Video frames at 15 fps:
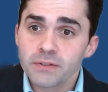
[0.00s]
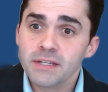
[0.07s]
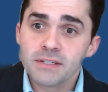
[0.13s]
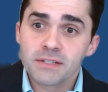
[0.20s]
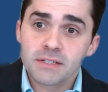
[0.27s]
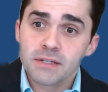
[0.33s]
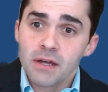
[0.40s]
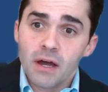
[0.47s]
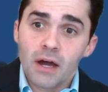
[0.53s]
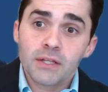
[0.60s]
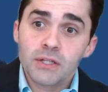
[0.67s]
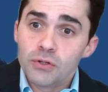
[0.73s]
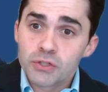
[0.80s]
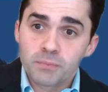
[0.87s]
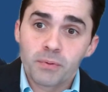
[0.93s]
fleeced. A
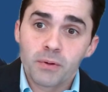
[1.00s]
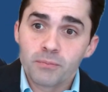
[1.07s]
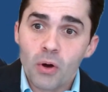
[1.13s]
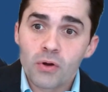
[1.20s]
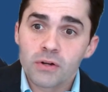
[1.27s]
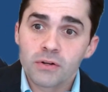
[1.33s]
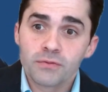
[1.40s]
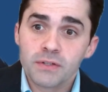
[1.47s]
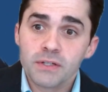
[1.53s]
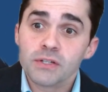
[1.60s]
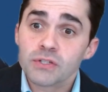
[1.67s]
huge component of the